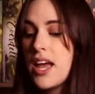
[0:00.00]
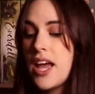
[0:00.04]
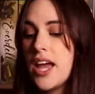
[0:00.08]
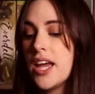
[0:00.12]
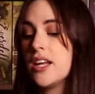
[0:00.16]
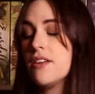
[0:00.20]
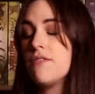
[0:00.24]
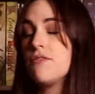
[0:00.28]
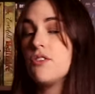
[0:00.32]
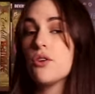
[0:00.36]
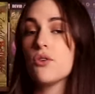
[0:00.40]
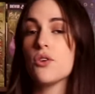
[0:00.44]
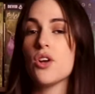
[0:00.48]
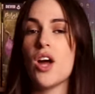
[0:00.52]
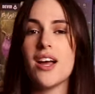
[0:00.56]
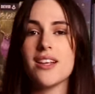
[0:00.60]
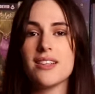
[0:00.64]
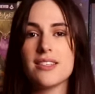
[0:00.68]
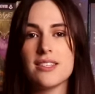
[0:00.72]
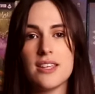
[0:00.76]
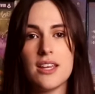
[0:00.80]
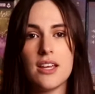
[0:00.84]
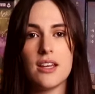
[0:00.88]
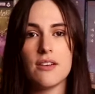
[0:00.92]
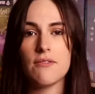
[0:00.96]
And if you're not
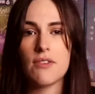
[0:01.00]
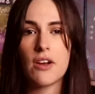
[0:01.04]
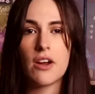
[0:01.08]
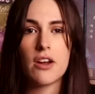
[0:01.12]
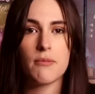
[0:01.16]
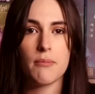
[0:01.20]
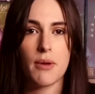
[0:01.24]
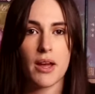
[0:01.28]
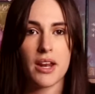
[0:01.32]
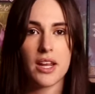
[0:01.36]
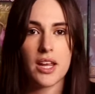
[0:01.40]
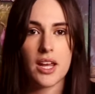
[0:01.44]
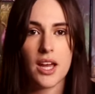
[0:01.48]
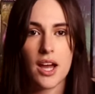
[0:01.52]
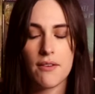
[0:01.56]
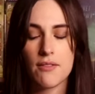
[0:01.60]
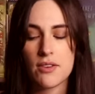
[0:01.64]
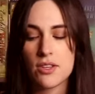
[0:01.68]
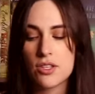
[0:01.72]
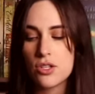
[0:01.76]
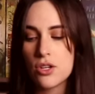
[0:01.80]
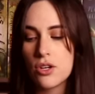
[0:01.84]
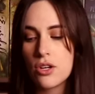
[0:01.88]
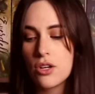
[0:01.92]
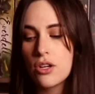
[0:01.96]
seeing very many of a
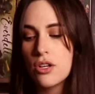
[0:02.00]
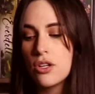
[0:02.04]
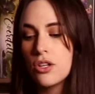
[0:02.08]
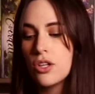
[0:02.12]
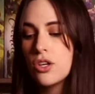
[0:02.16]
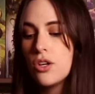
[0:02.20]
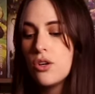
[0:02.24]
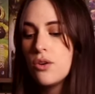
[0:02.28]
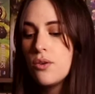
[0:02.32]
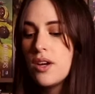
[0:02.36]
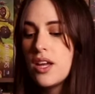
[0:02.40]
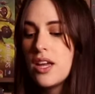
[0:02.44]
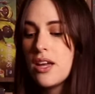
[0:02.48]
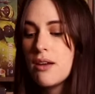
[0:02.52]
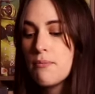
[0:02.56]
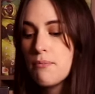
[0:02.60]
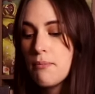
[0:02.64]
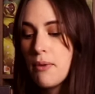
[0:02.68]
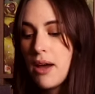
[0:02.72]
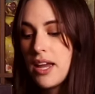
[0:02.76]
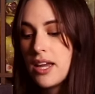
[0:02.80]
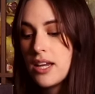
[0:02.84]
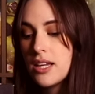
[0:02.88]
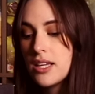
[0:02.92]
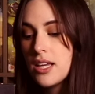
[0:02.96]
certain clue, it
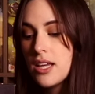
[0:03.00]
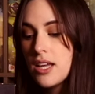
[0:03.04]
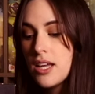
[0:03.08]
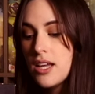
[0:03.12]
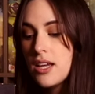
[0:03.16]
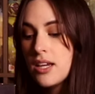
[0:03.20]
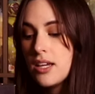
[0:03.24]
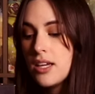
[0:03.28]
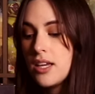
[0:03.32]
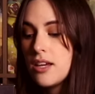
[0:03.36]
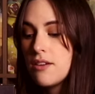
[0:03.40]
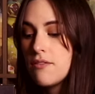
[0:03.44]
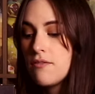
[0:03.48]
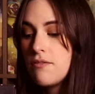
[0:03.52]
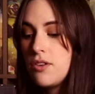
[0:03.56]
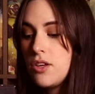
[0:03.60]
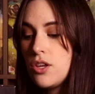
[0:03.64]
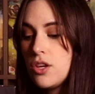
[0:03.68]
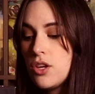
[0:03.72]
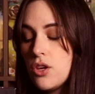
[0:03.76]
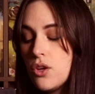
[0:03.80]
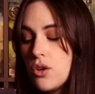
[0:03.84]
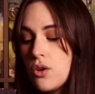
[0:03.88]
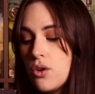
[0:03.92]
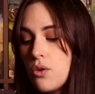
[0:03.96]
might give
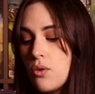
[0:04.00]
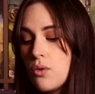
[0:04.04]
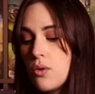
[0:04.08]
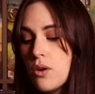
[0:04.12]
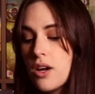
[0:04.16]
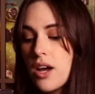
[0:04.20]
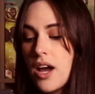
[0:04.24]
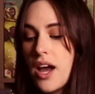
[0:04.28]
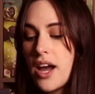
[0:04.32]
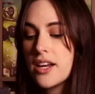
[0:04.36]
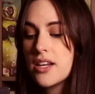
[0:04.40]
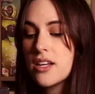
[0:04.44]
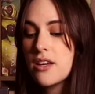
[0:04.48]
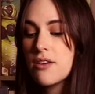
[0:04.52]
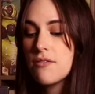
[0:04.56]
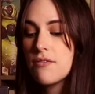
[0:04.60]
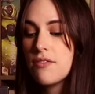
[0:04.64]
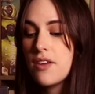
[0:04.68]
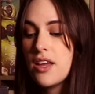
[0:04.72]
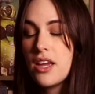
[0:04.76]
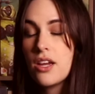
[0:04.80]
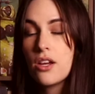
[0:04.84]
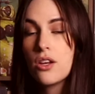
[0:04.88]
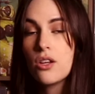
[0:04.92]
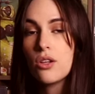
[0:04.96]
you kind of
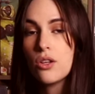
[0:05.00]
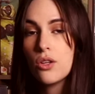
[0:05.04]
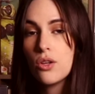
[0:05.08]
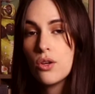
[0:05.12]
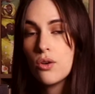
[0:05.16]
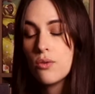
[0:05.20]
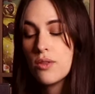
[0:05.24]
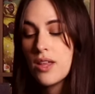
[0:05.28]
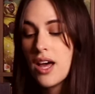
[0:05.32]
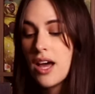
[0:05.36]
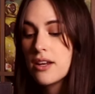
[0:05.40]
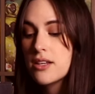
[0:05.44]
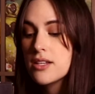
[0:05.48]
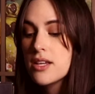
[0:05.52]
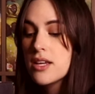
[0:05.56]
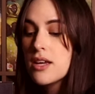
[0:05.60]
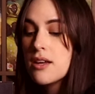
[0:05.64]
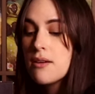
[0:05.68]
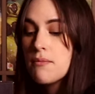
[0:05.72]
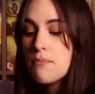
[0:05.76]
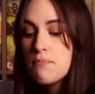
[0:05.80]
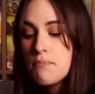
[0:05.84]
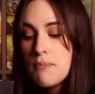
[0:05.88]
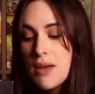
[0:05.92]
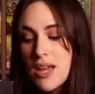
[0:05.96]
a clue that
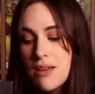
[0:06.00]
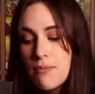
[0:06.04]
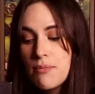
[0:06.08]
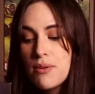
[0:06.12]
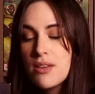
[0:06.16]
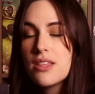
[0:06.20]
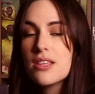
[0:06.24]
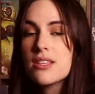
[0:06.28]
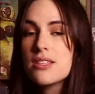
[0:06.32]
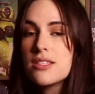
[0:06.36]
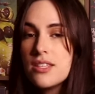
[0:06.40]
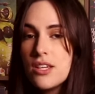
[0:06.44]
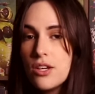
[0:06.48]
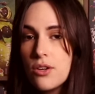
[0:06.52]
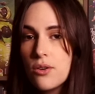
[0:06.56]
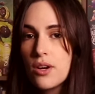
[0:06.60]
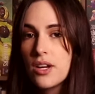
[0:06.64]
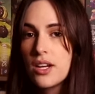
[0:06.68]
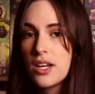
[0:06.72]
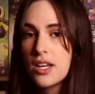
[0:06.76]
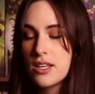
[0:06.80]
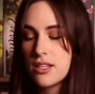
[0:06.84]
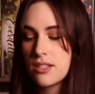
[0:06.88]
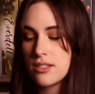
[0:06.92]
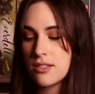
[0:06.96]
maybe the
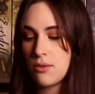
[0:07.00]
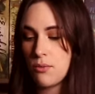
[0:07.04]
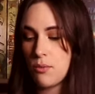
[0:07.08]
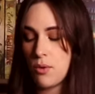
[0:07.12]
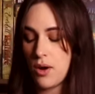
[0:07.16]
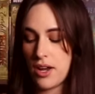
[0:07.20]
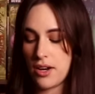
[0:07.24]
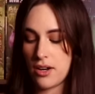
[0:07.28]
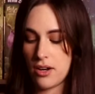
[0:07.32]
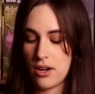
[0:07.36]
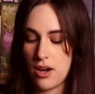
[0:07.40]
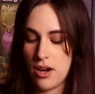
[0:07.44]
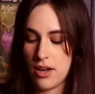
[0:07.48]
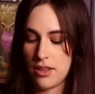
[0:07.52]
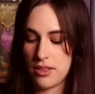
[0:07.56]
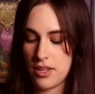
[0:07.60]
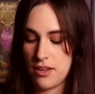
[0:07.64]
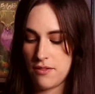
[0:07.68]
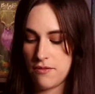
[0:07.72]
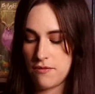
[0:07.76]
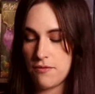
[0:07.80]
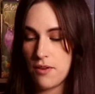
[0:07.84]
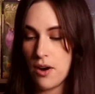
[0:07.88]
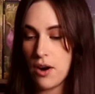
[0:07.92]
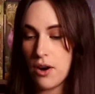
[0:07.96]
secret is the one on the
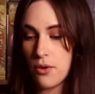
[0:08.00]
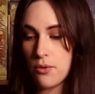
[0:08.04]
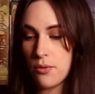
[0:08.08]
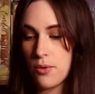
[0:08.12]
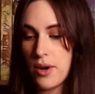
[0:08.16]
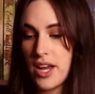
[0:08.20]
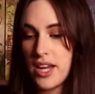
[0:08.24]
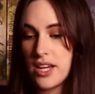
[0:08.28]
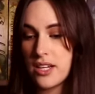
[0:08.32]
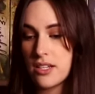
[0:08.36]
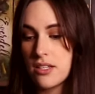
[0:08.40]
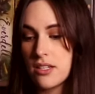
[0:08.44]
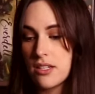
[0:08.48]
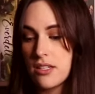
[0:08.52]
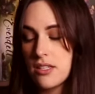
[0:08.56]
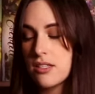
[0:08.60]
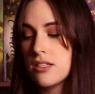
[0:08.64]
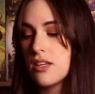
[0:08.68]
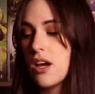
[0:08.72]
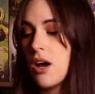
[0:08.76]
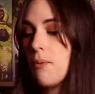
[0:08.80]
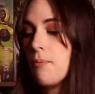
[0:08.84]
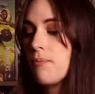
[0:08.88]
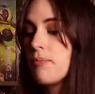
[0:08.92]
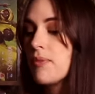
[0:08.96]
far right.
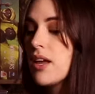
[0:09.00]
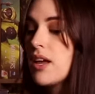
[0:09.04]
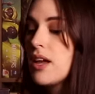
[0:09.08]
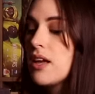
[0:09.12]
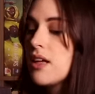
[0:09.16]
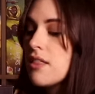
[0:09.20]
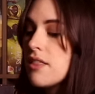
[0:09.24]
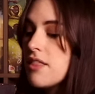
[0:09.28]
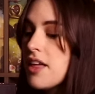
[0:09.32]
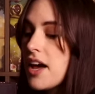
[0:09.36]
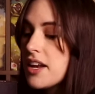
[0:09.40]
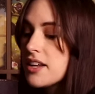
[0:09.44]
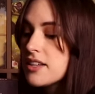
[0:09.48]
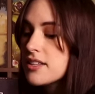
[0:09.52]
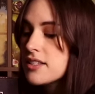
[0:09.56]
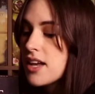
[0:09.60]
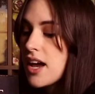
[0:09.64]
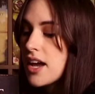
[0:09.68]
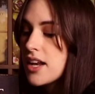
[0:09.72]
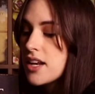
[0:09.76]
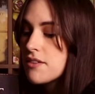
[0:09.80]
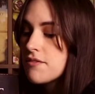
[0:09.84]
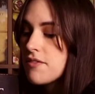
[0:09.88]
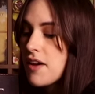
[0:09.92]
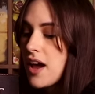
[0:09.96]
So that is
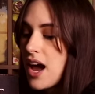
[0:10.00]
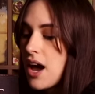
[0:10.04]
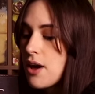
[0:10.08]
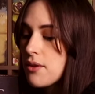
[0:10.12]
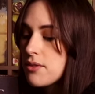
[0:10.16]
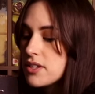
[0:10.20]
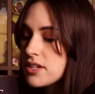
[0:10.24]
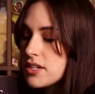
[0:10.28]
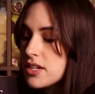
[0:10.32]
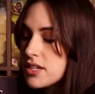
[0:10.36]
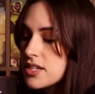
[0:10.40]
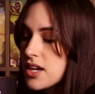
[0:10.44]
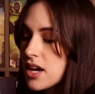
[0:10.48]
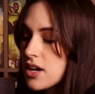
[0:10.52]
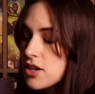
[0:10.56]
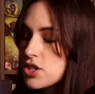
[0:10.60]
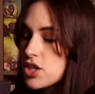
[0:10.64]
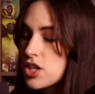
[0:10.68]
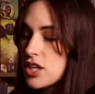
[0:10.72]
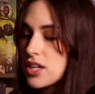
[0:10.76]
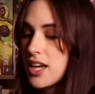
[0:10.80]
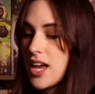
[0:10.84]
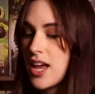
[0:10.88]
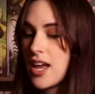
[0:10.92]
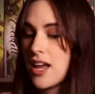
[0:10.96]
kind of how the
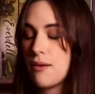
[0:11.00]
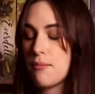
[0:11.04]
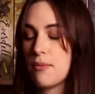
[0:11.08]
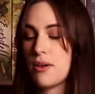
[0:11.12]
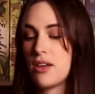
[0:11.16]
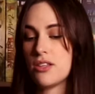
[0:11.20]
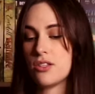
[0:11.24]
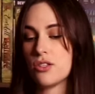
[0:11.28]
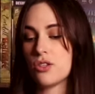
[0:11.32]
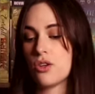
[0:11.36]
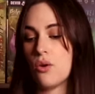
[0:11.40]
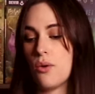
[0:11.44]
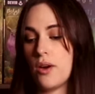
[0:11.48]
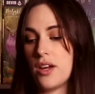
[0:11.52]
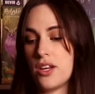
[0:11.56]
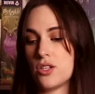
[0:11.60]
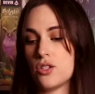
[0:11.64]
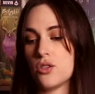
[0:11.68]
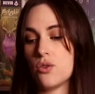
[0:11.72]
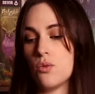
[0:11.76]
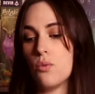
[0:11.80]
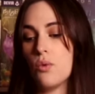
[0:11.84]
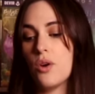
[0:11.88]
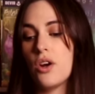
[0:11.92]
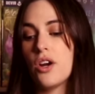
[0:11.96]
deduction game is going
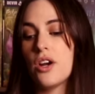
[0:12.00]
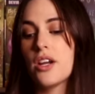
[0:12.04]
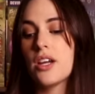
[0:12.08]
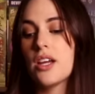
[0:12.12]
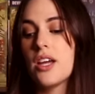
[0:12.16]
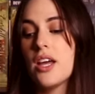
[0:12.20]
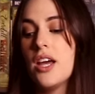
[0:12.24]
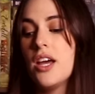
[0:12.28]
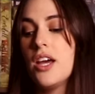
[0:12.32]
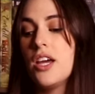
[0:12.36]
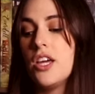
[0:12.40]
to work.